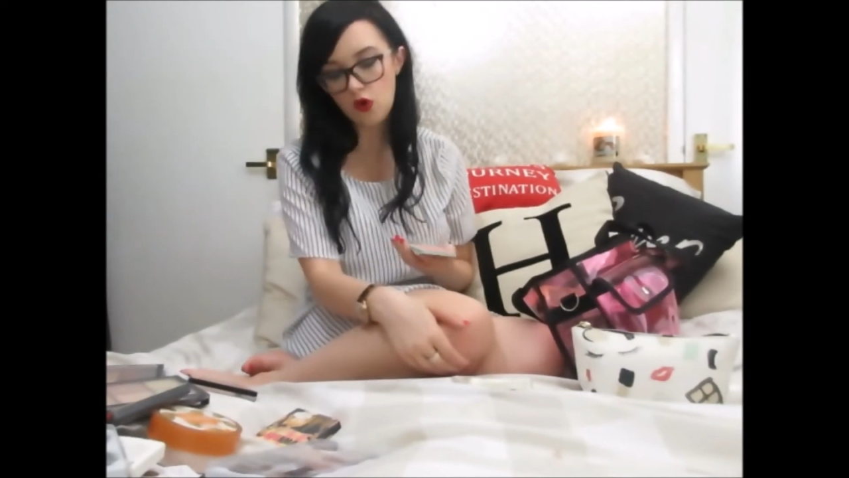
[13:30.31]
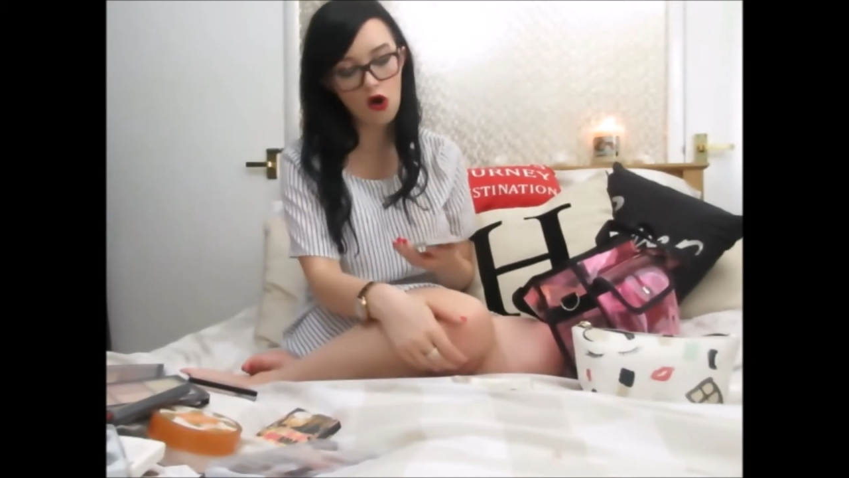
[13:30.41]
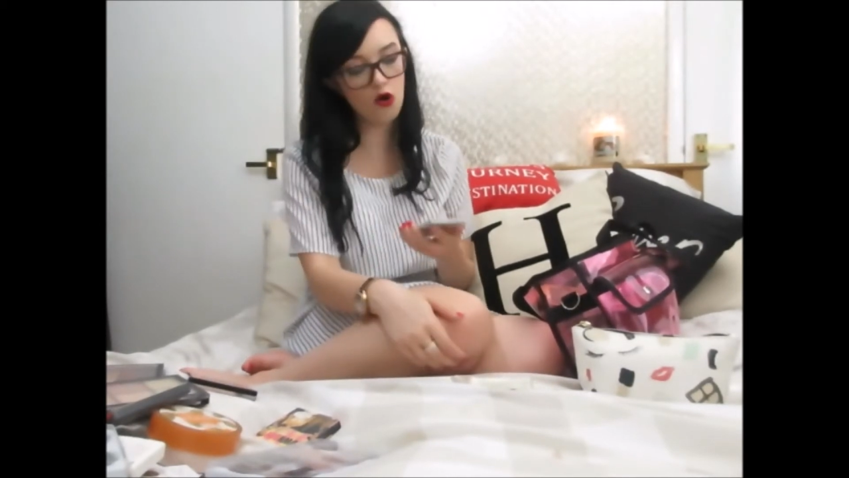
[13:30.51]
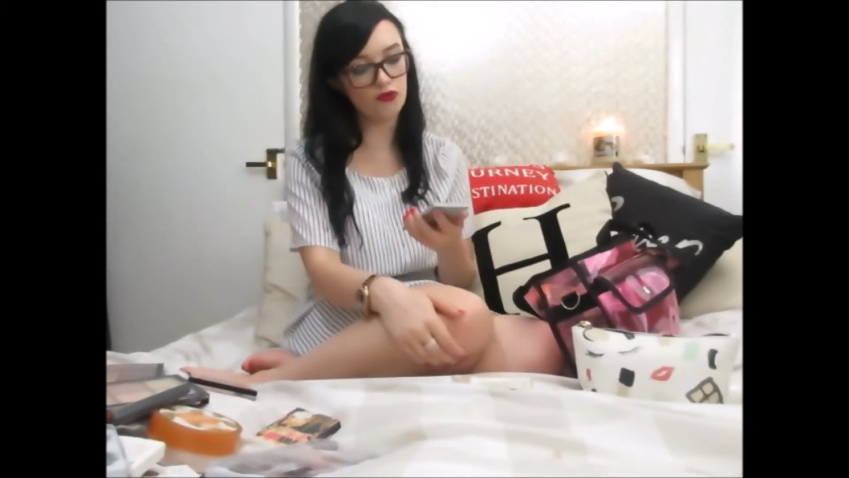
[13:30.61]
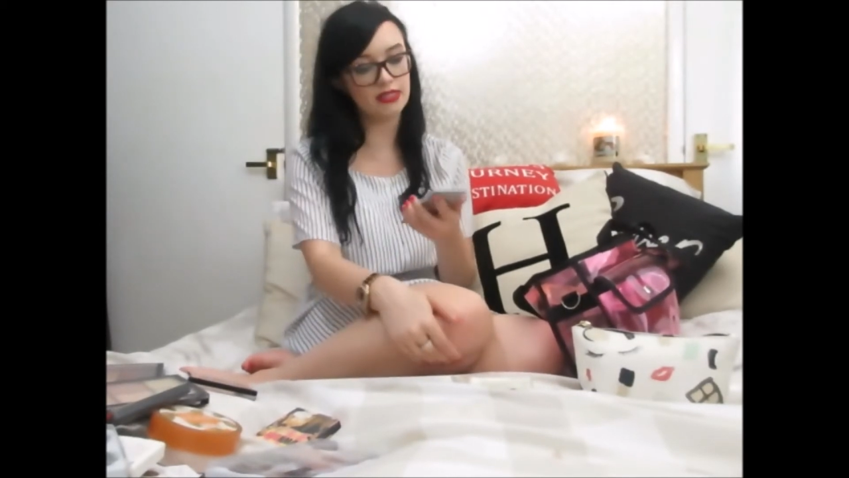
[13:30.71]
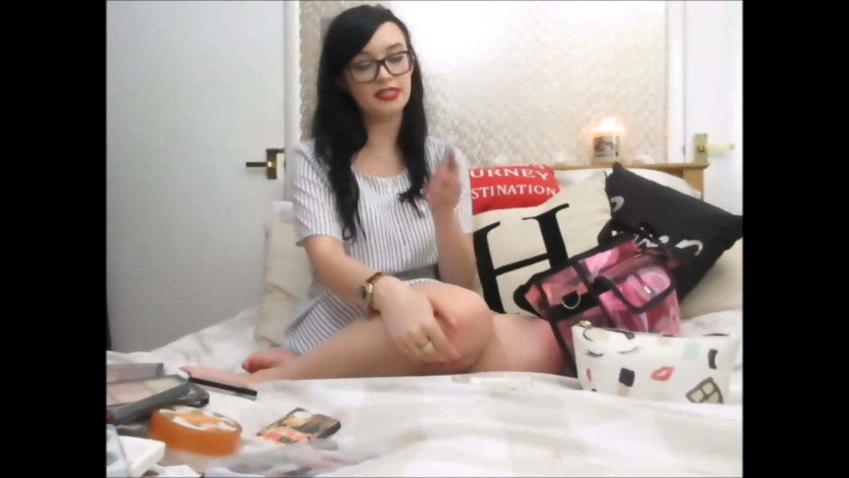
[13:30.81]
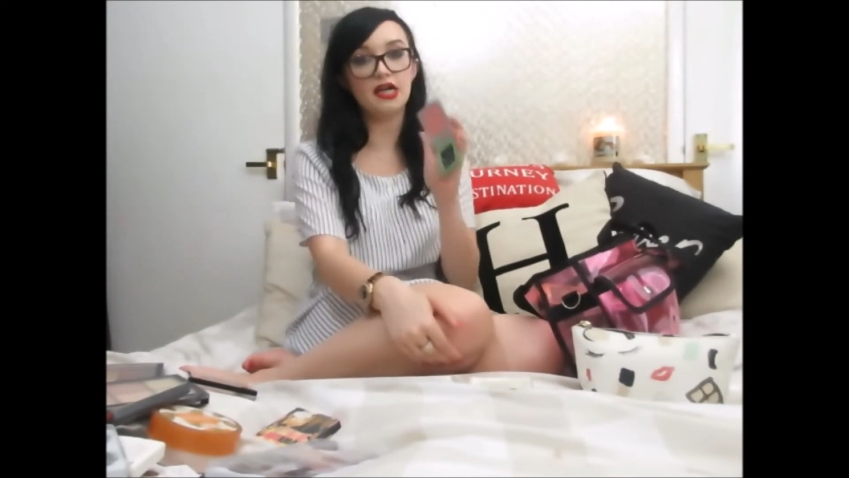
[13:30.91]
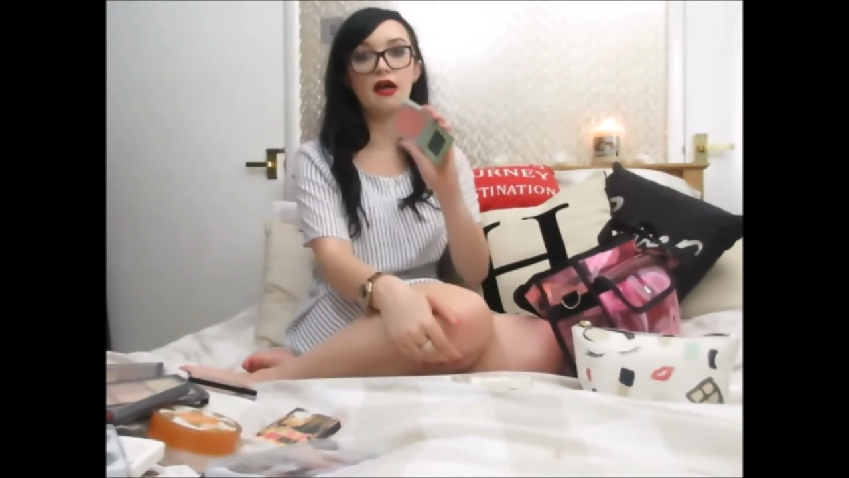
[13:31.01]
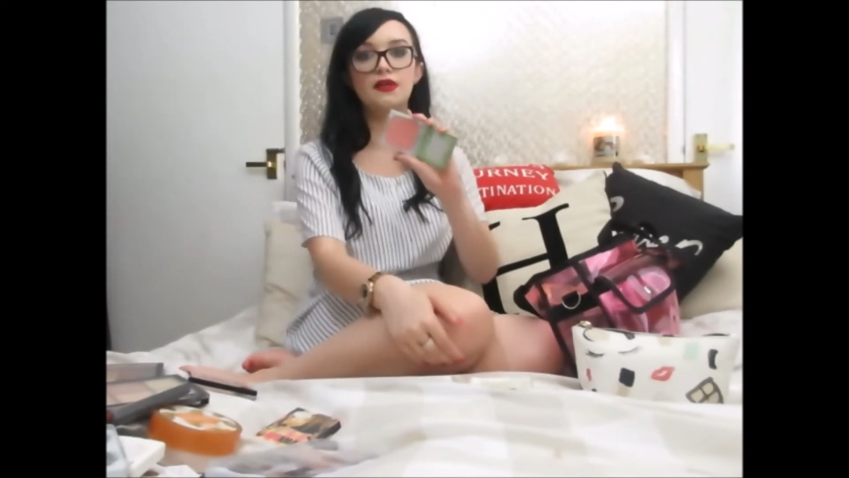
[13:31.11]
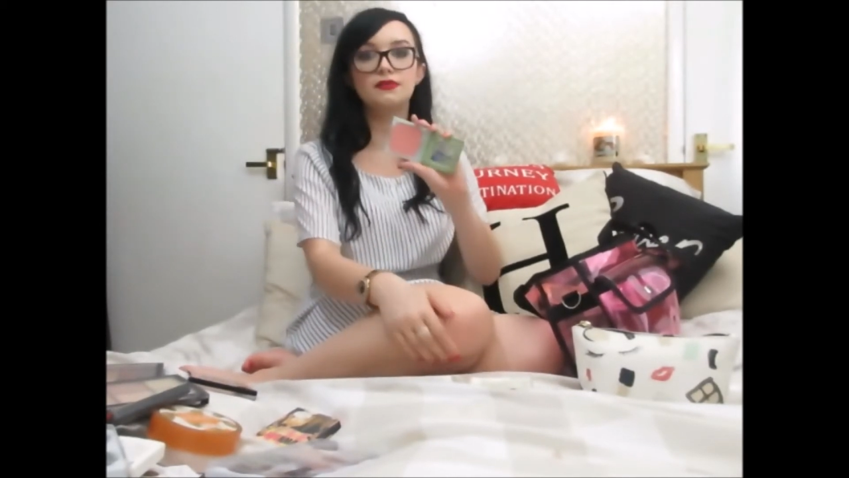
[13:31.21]
corally
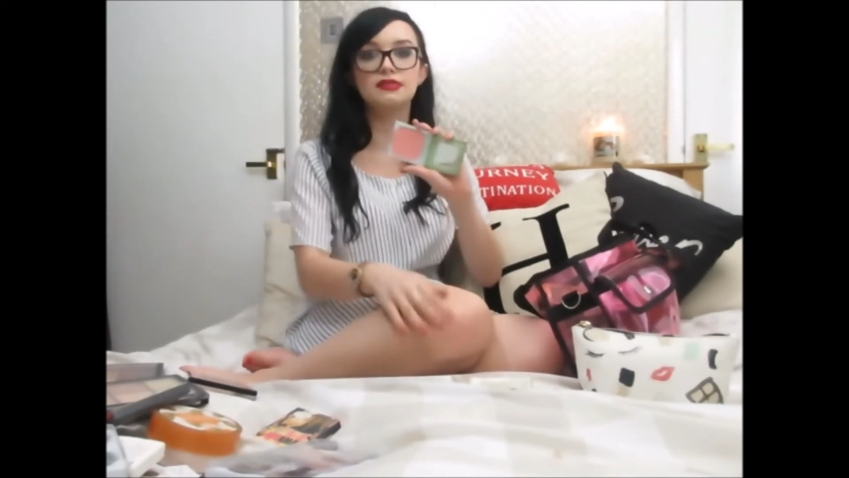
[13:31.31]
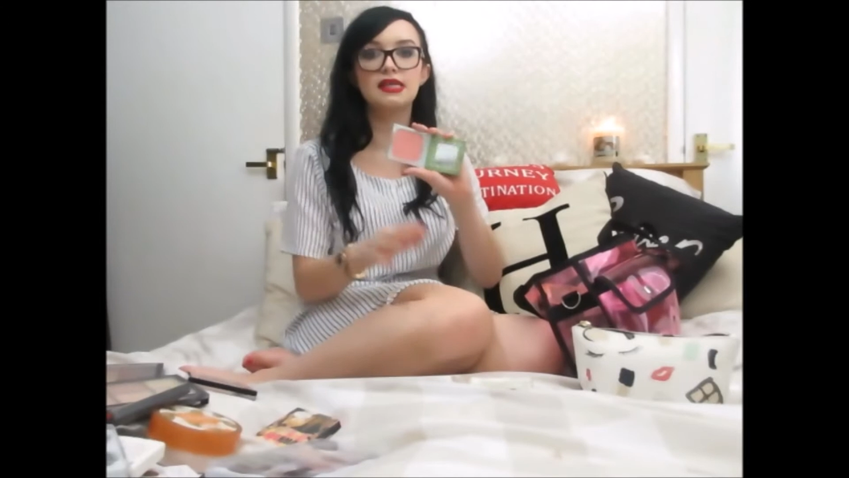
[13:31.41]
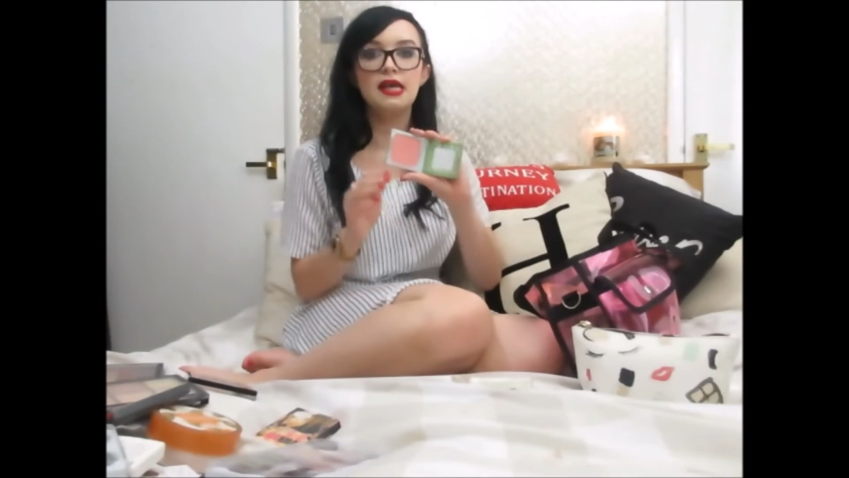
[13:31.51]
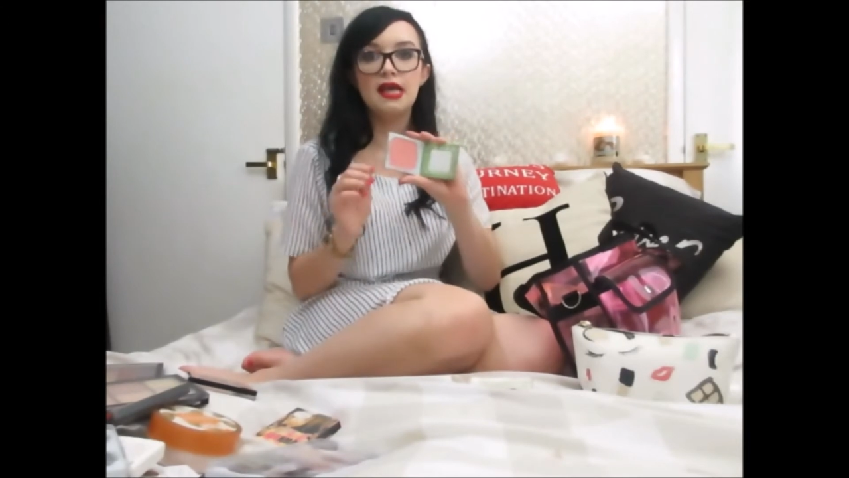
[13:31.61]
toned,